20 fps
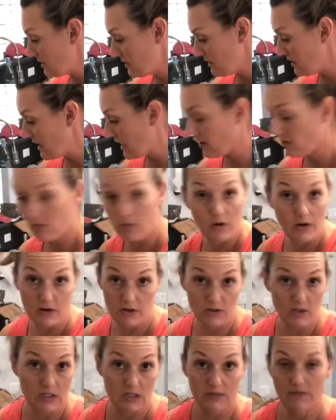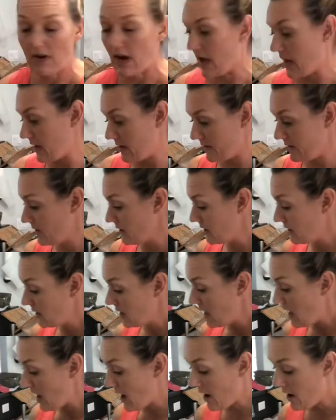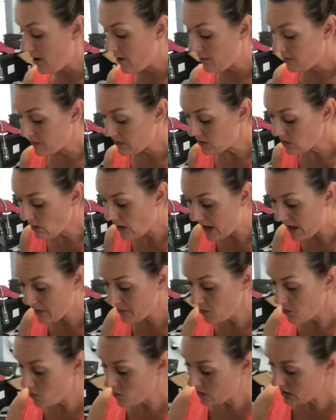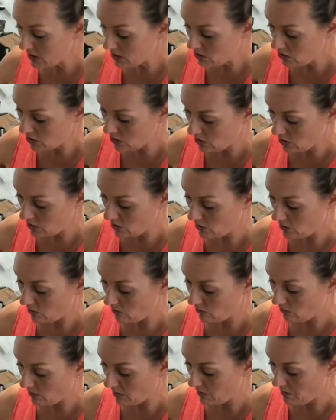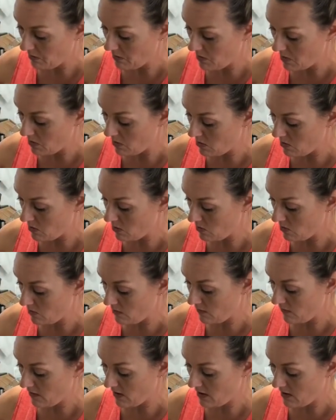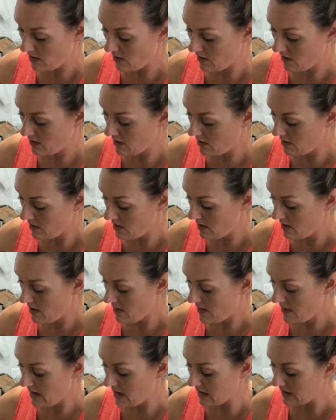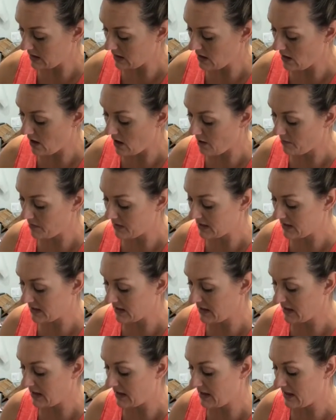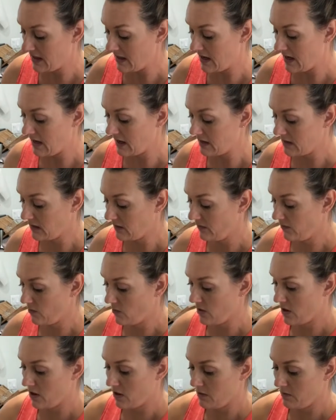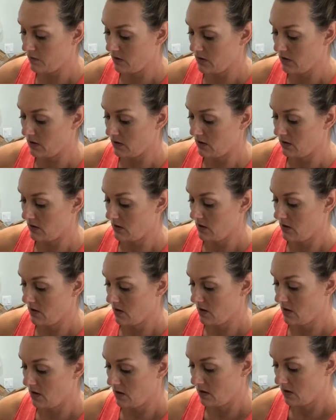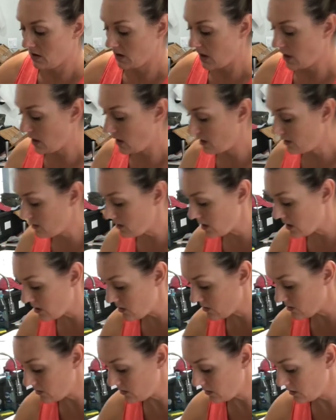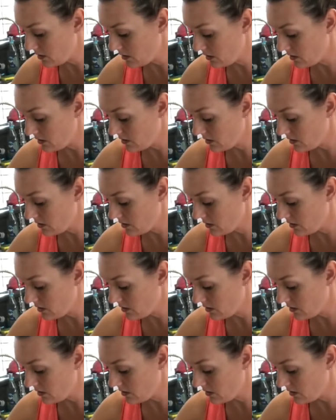that'll work just fine. So I'm going to remove that top skin that has formed. It's kind of gross.